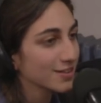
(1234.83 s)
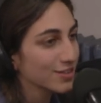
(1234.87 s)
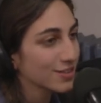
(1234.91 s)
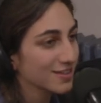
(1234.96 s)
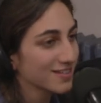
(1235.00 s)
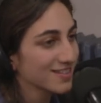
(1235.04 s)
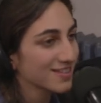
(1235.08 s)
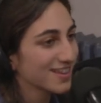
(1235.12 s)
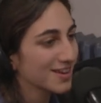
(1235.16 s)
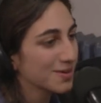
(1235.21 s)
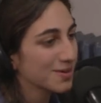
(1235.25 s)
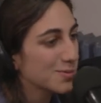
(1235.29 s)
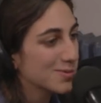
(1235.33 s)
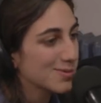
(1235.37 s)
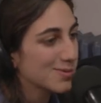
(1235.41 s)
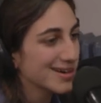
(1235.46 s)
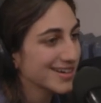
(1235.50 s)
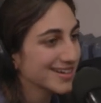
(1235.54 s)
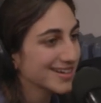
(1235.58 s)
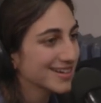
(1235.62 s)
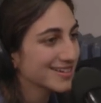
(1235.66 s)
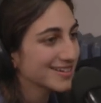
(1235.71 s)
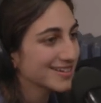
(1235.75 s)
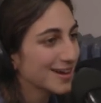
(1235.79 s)
just like
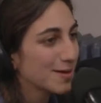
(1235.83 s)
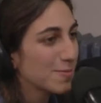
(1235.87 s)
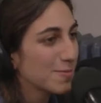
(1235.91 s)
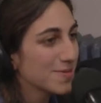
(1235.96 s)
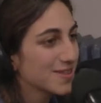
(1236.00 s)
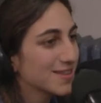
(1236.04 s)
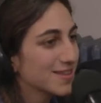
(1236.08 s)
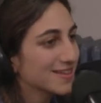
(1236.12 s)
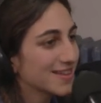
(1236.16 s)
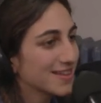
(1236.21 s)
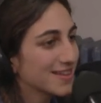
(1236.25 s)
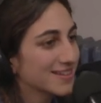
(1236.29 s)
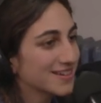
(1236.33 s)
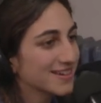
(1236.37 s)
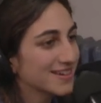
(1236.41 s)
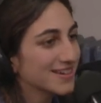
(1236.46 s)
one on top of the other.